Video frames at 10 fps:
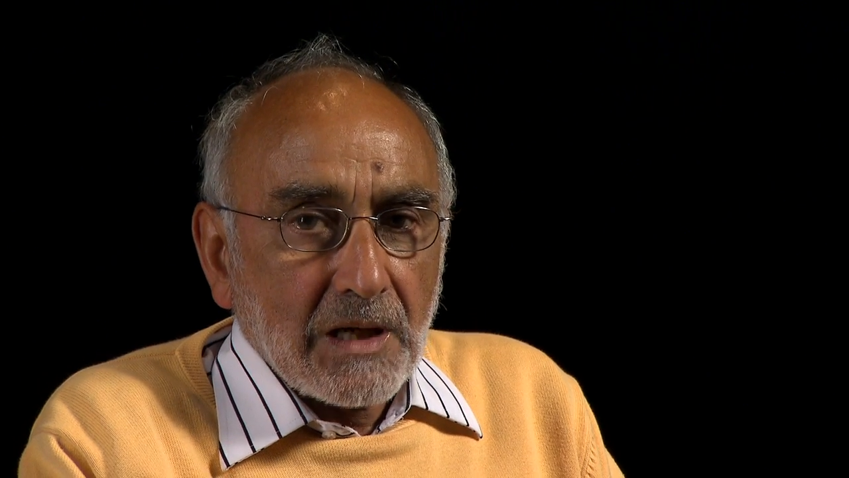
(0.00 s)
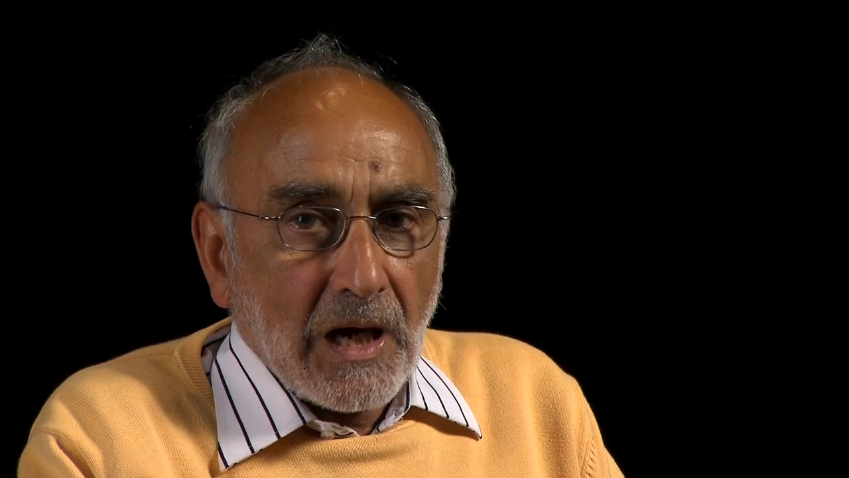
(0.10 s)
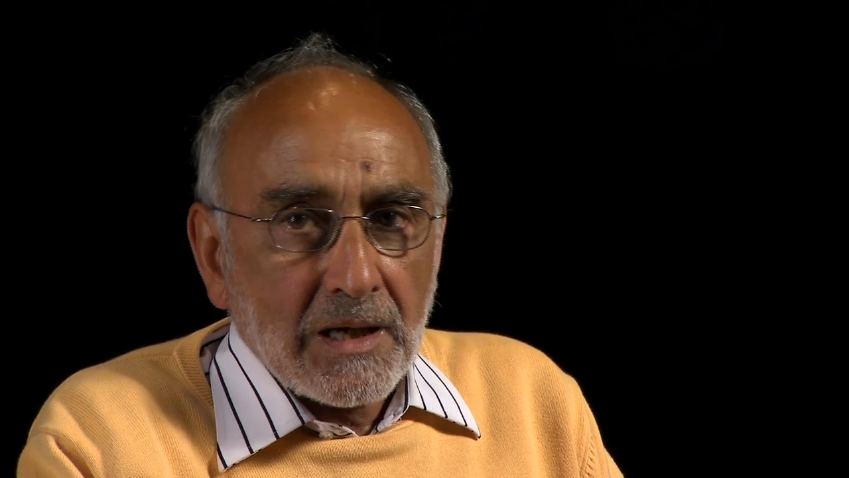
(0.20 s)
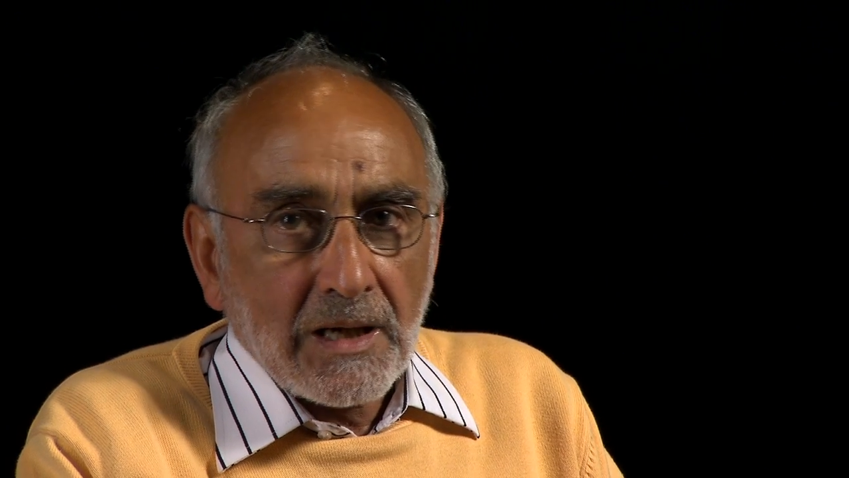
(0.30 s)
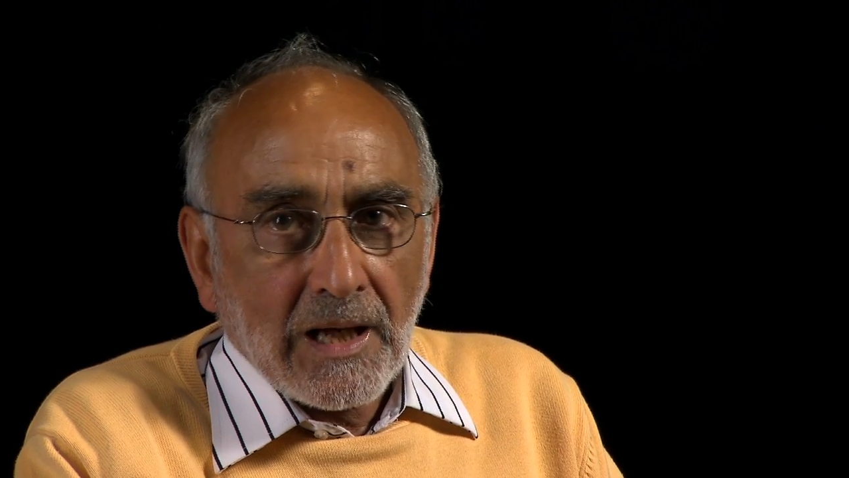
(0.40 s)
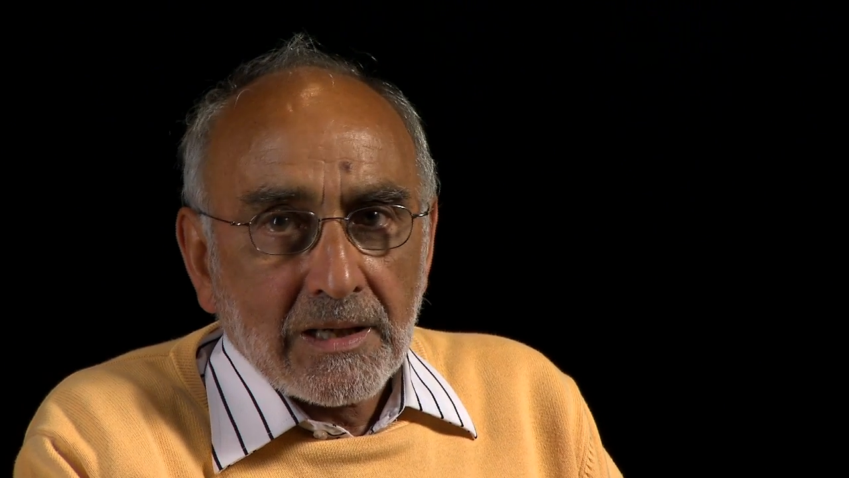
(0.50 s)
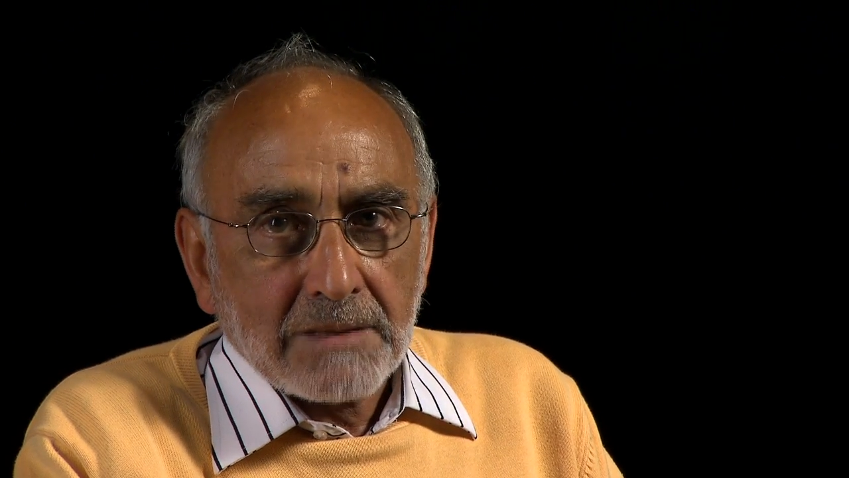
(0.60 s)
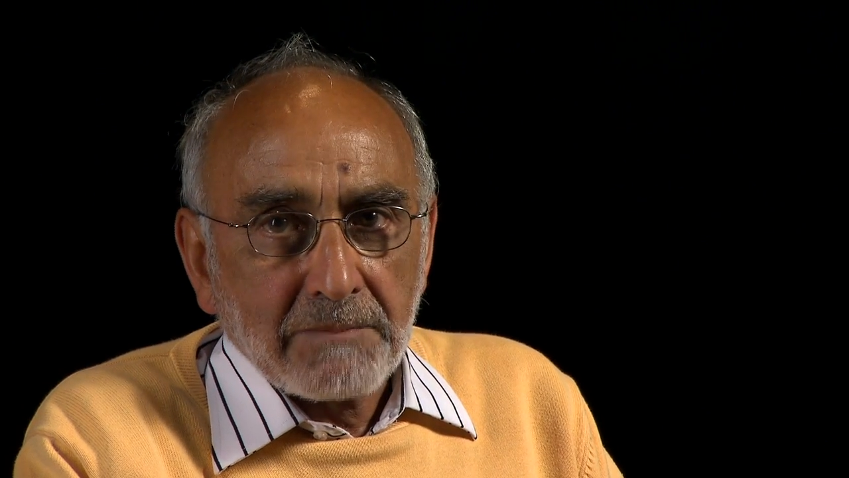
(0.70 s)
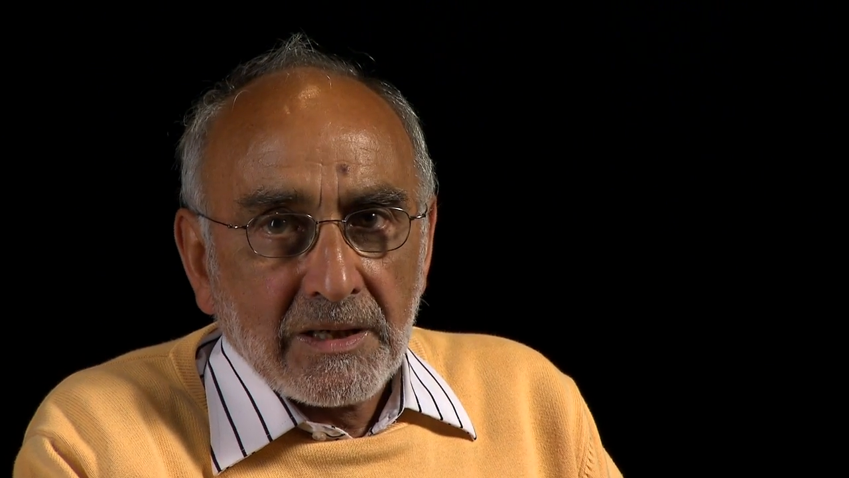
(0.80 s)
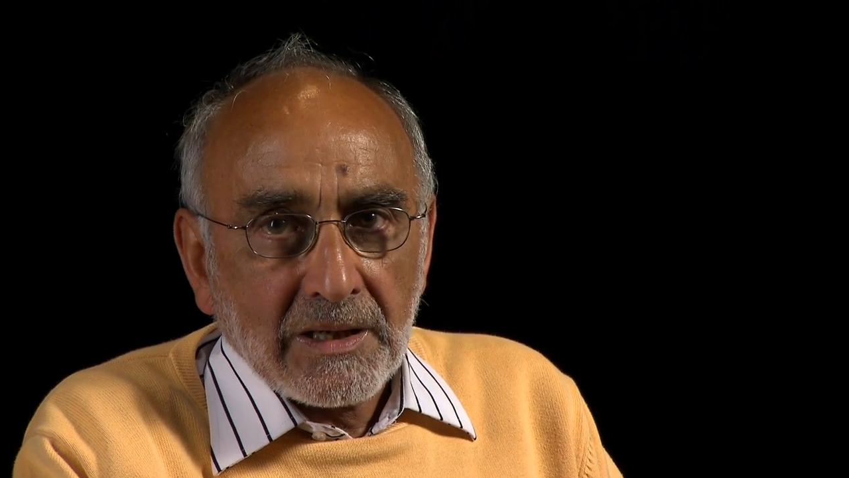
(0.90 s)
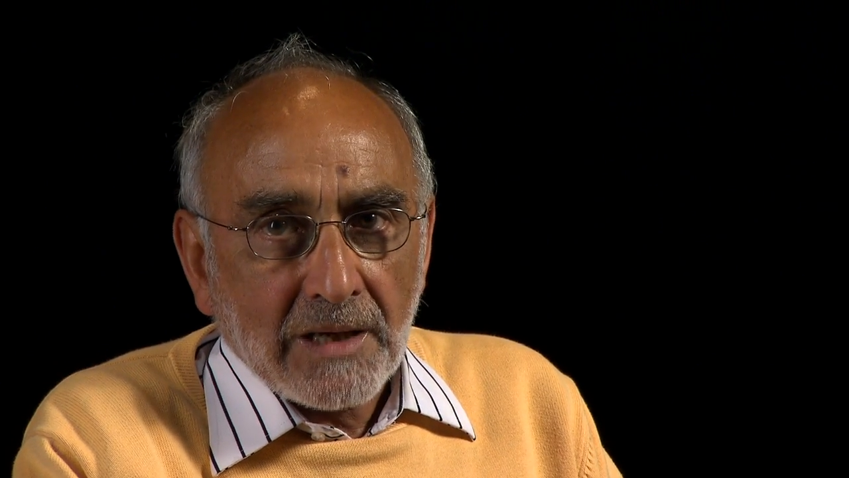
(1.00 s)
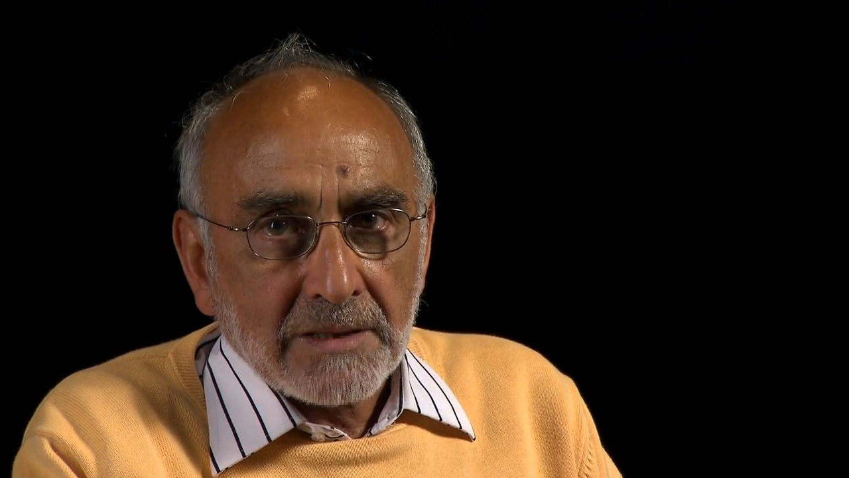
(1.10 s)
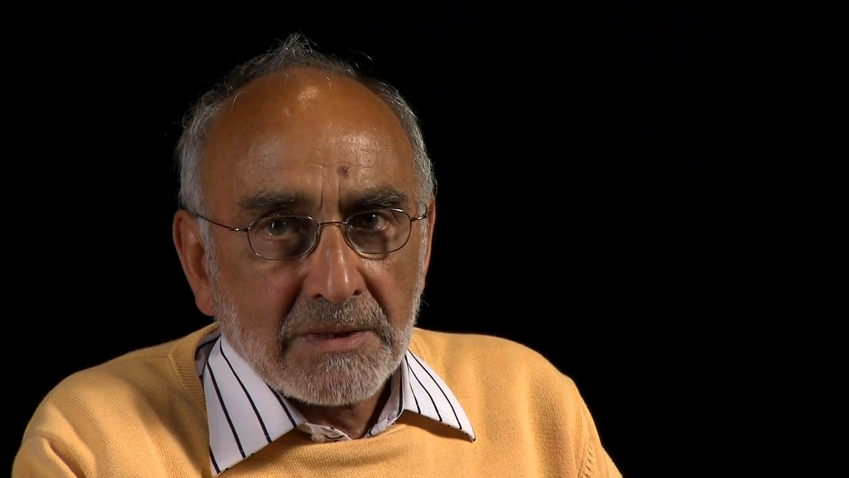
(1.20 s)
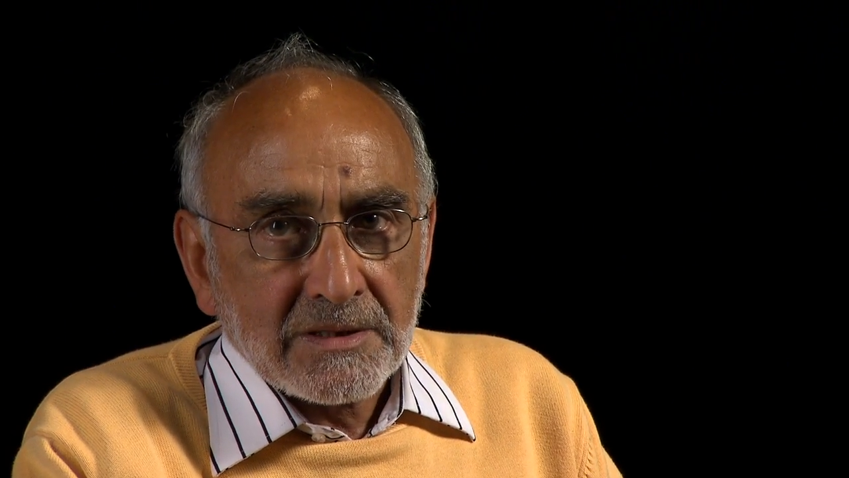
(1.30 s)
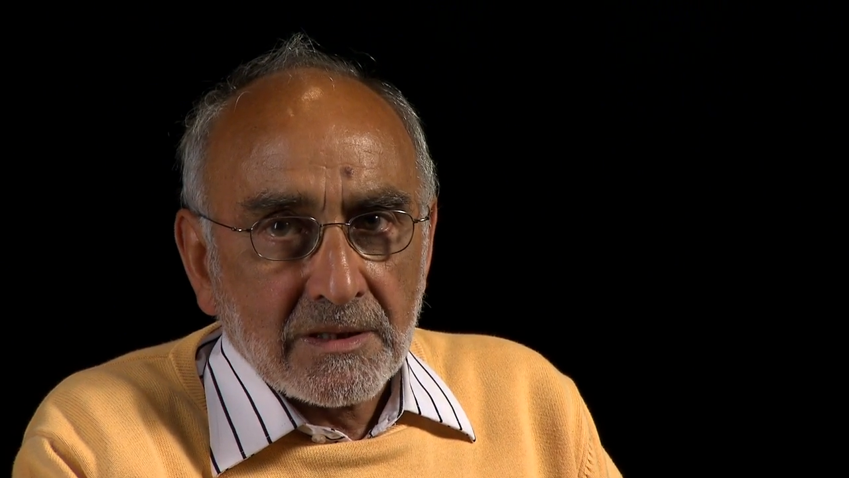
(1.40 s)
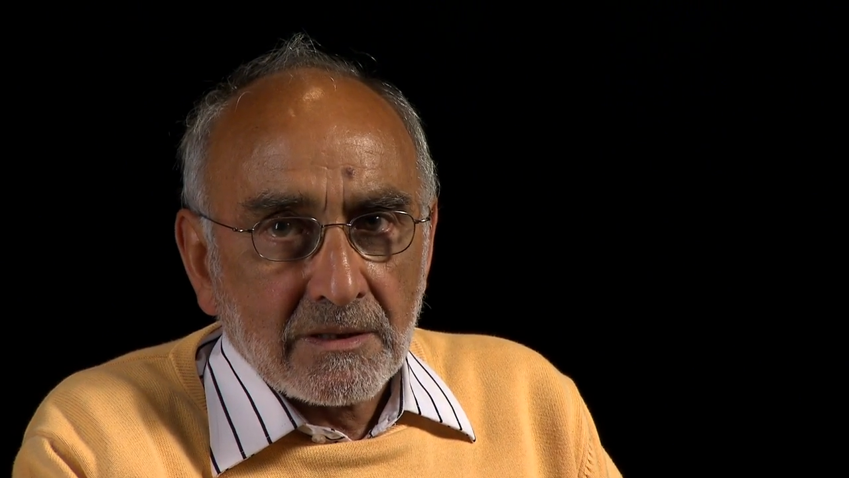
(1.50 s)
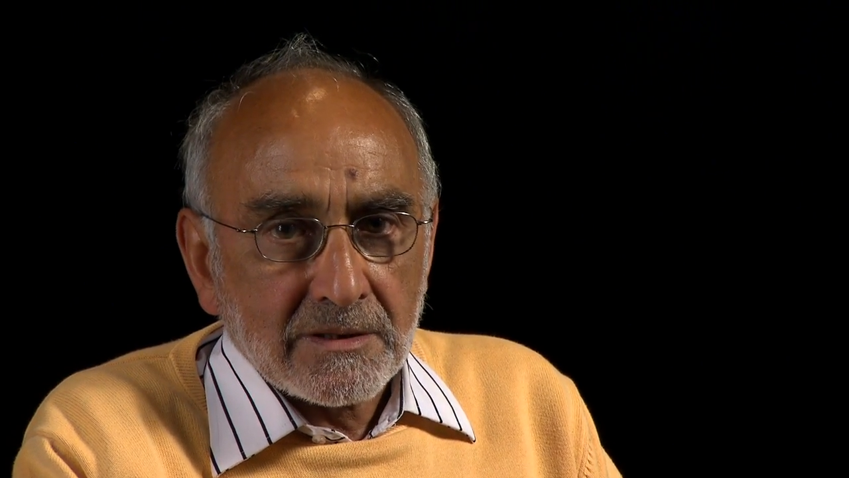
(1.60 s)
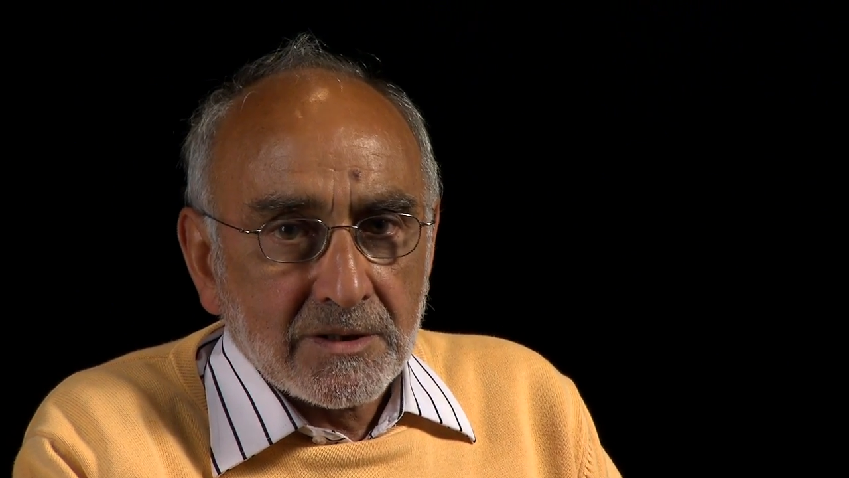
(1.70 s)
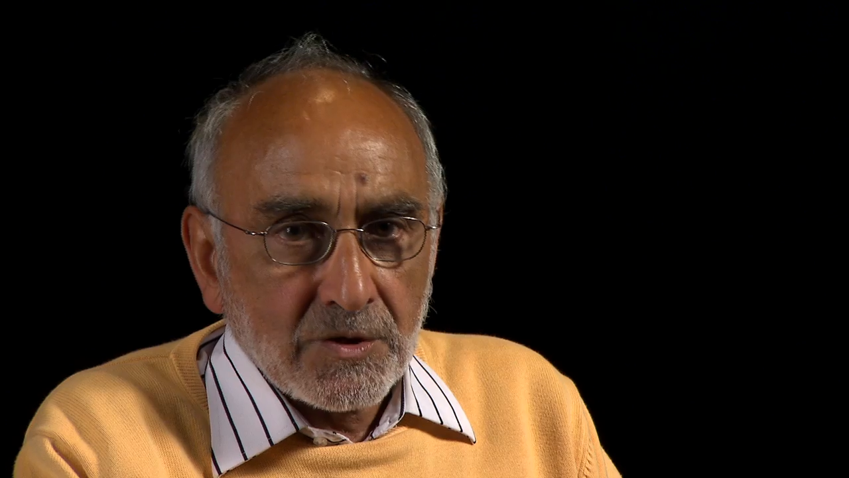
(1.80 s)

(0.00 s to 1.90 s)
Unlike many other materials